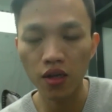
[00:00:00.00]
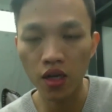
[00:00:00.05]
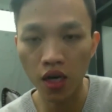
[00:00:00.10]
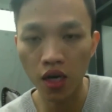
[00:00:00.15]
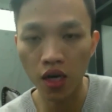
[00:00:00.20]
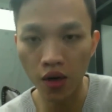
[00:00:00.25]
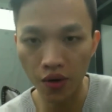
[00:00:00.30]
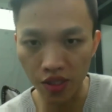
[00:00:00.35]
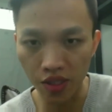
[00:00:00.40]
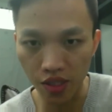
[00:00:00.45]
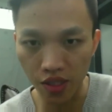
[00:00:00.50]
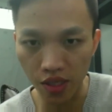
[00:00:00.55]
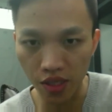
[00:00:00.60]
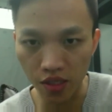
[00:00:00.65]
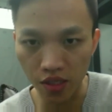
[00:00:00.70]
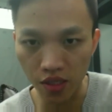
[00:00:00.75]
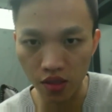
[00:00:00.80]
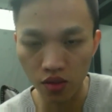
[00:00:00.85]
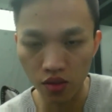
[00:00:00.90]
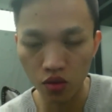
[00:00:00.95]

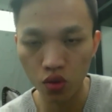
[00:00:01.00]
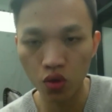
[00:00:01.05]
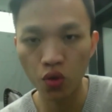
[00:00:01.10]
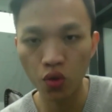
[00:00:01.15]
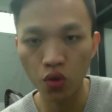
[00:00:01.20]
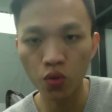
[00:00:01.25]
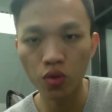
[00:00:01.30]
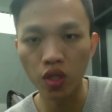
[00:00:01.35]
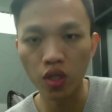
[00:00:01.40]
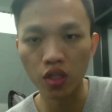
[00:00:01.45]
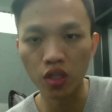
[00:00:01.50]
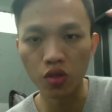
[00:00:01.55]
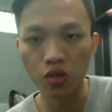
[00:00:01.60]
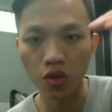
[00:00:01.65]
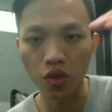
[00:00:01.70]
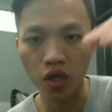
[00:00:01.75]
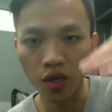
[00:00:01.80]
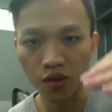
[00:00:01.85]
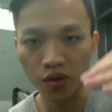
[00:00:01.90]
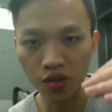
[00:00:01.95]
currencies, two
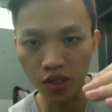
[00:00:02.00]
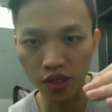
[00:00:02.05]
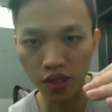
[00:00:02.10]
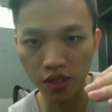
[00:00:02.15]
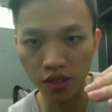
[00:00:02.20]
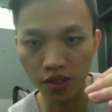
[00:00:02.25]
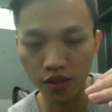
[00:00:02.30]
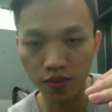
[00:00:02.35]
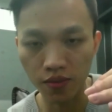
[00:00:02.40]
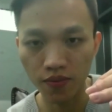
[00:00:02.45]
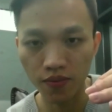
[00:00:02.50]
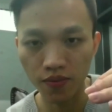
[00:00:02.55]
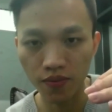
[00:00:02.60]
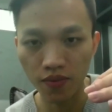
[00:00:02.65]
digital currencies,